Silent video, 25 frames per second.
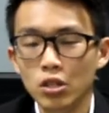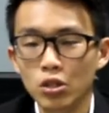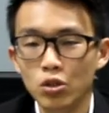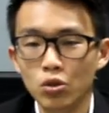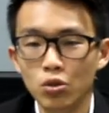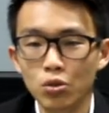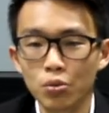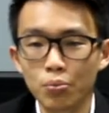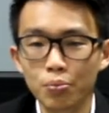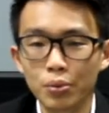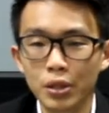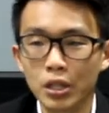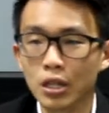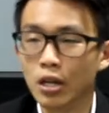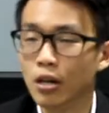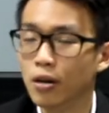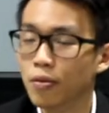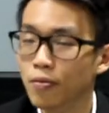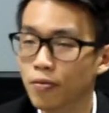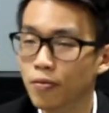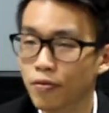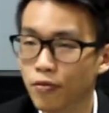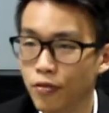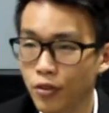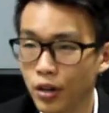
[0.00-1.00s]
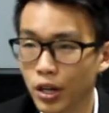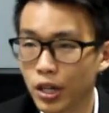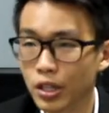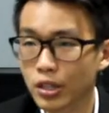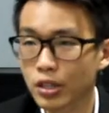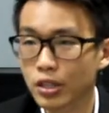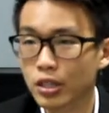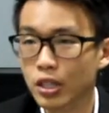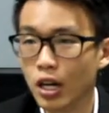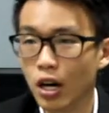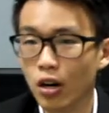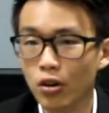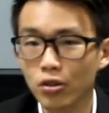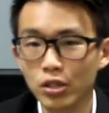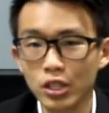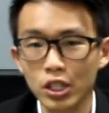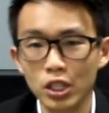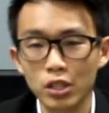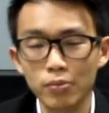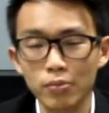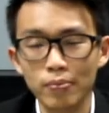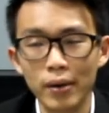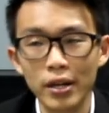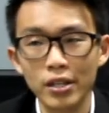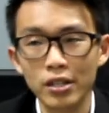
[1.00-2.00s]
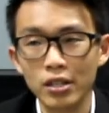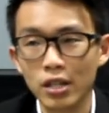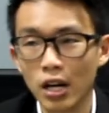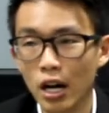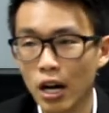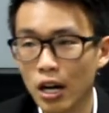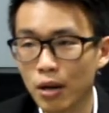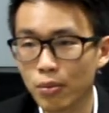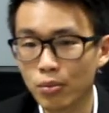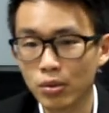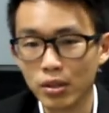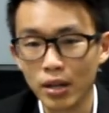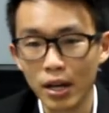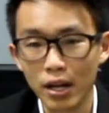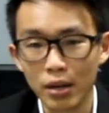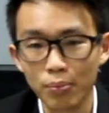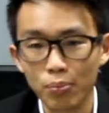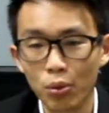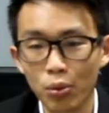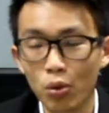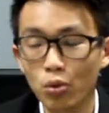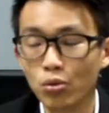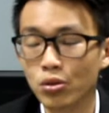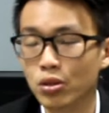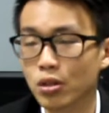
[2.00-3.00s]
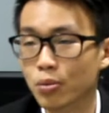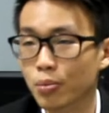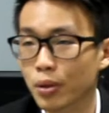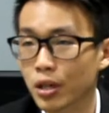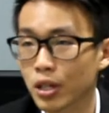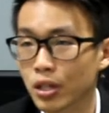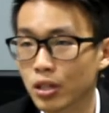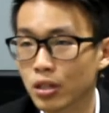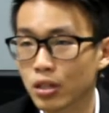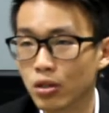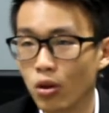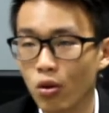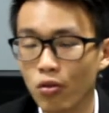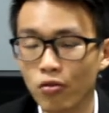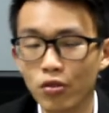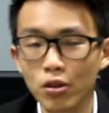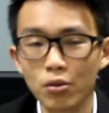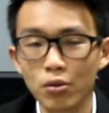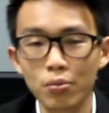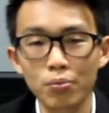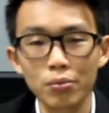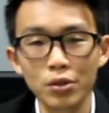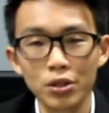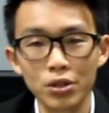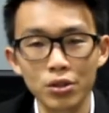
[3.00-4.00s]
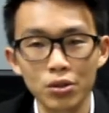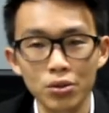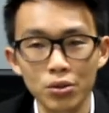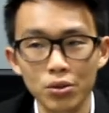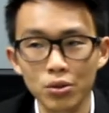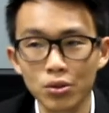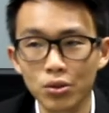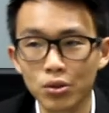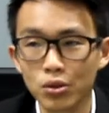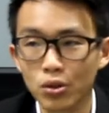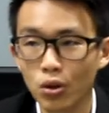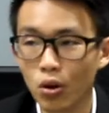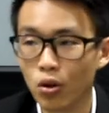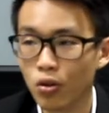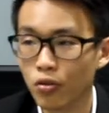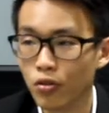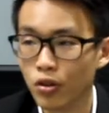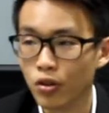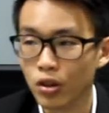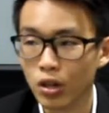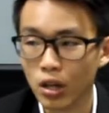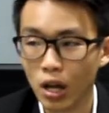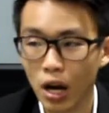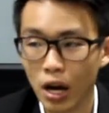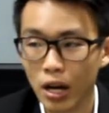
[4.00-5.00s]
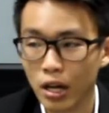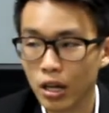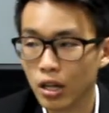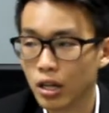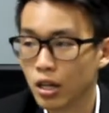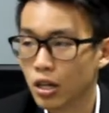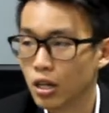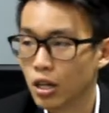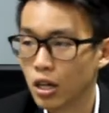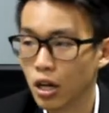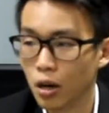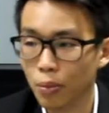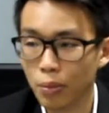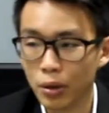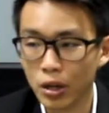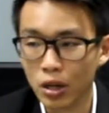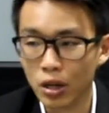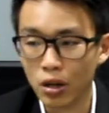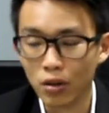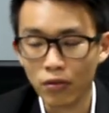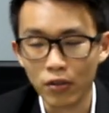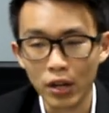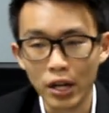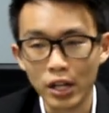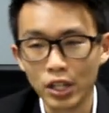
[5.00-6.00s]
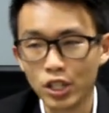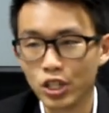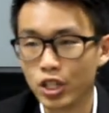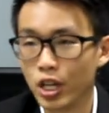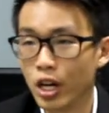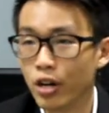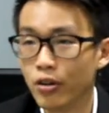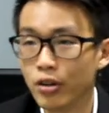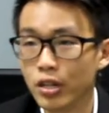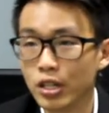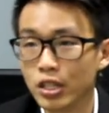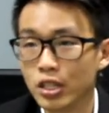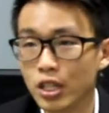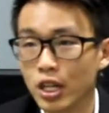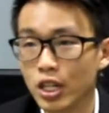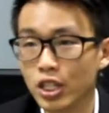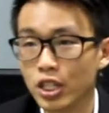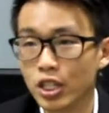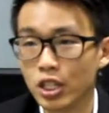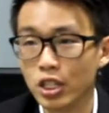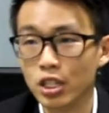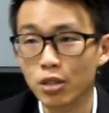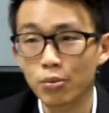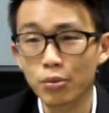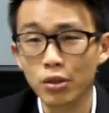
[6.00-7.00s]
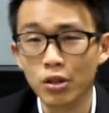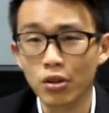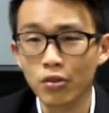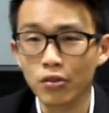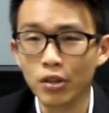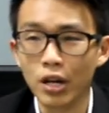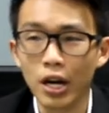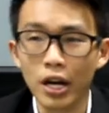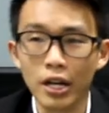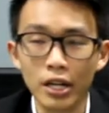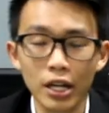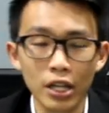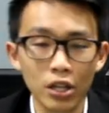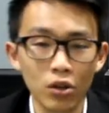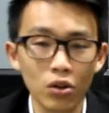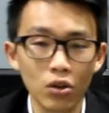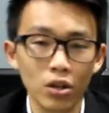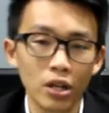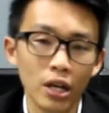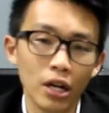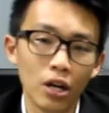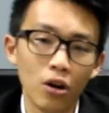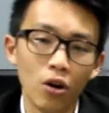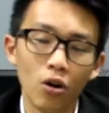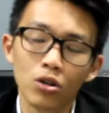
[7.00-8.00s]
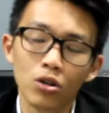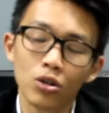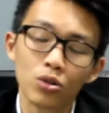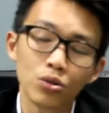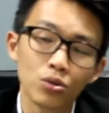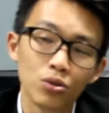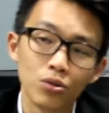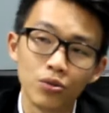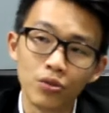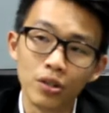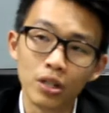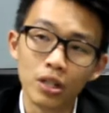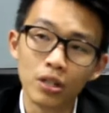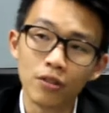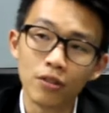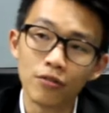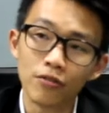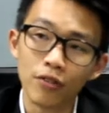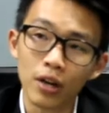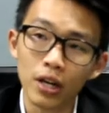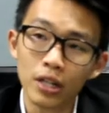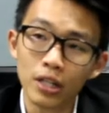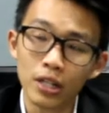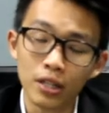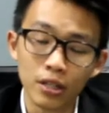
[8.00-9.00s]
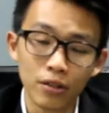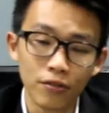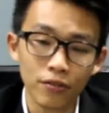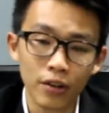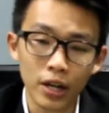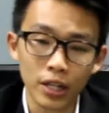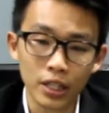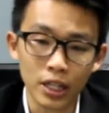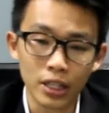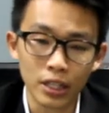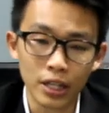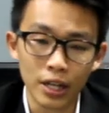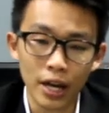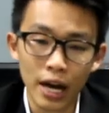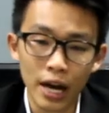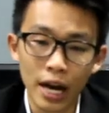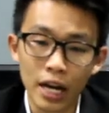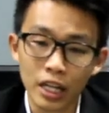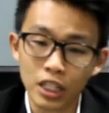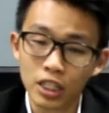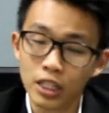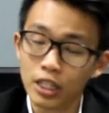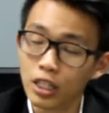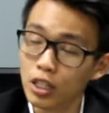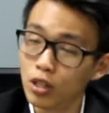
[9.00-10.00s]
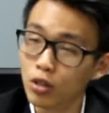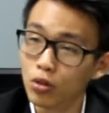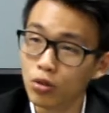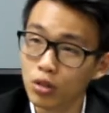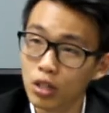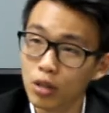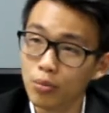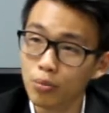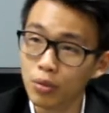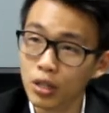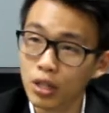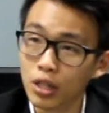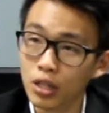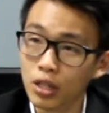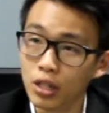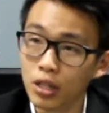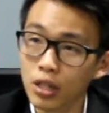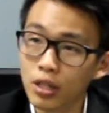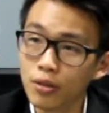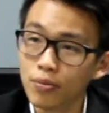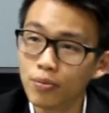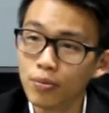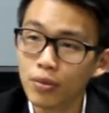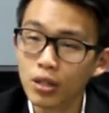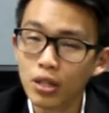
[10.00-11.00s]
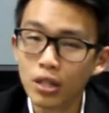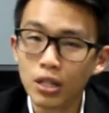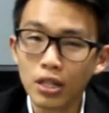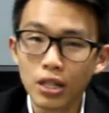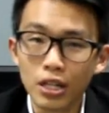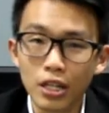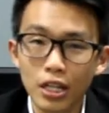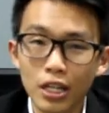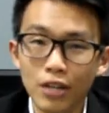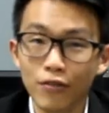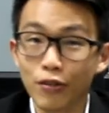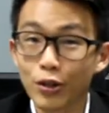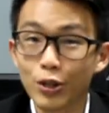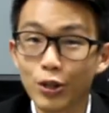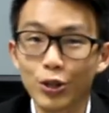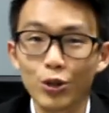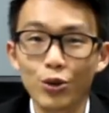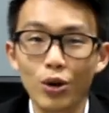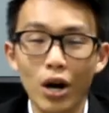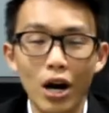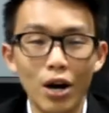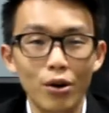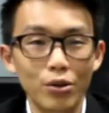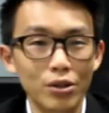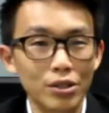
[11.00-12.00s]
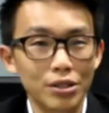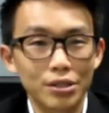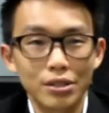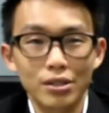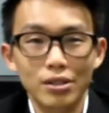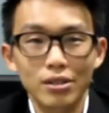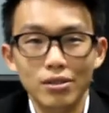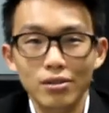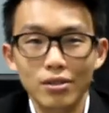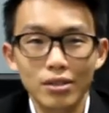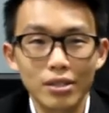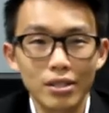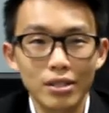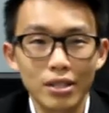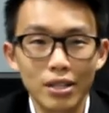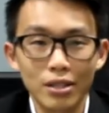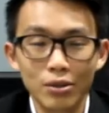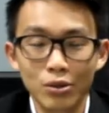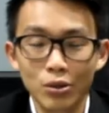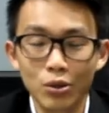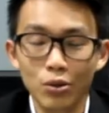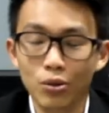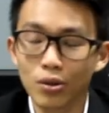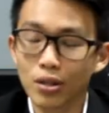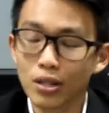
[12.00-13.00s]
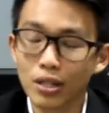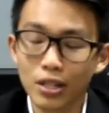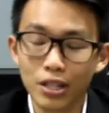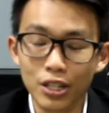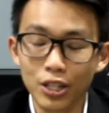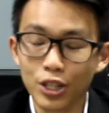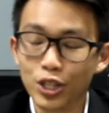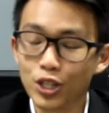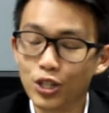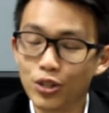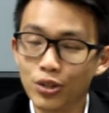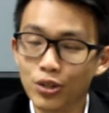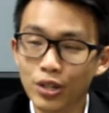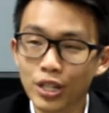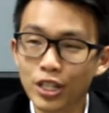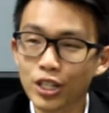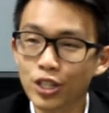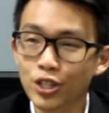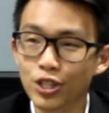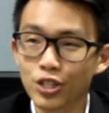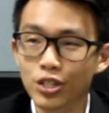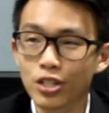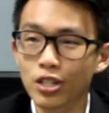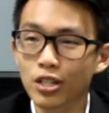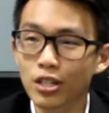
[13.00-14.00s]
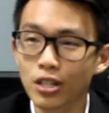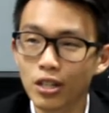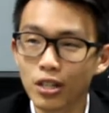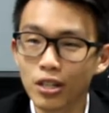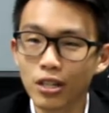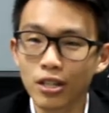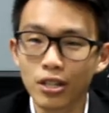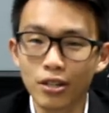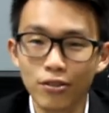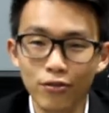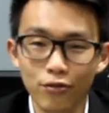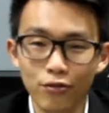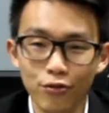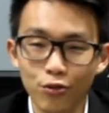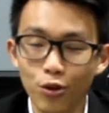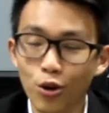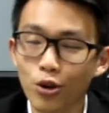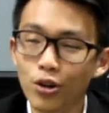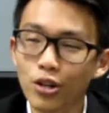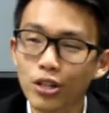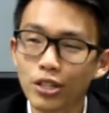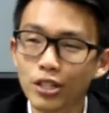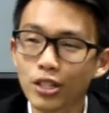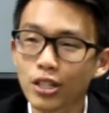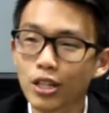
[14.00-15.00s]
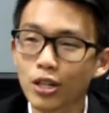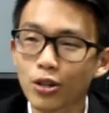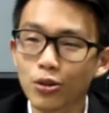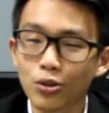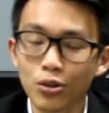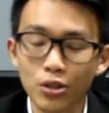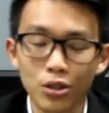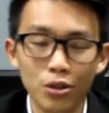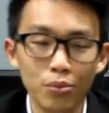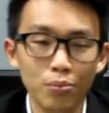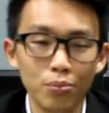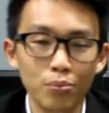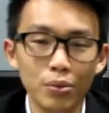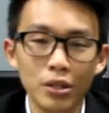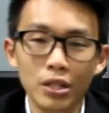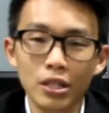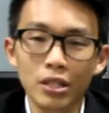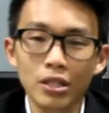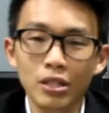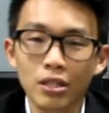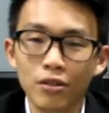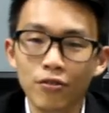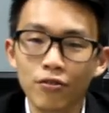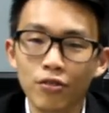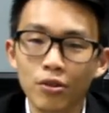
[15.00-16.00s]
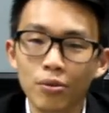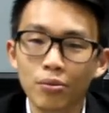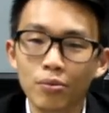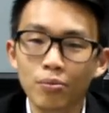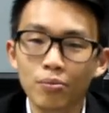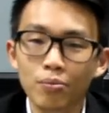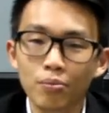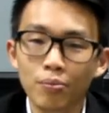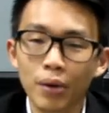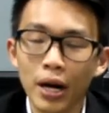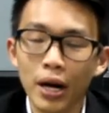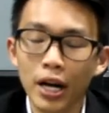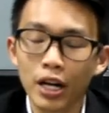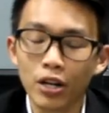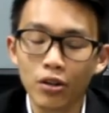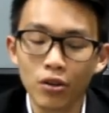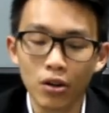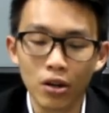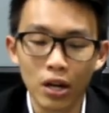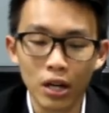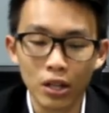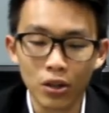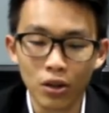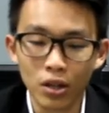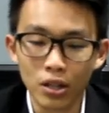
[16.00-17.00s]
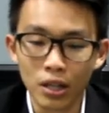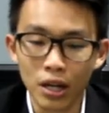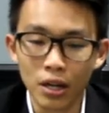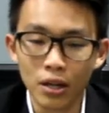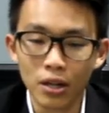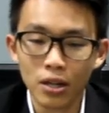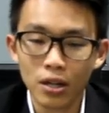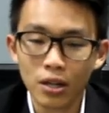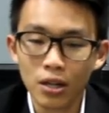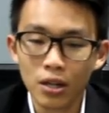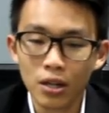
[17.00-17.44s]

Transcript: to become friends, how they spend times like post debates over meals, over like a bit of like sharing session in the middle of the night. I thought like those were really fun, and the fact that they actually included me in it, even though I was a stranger, a foreigner with completely different background, I thought like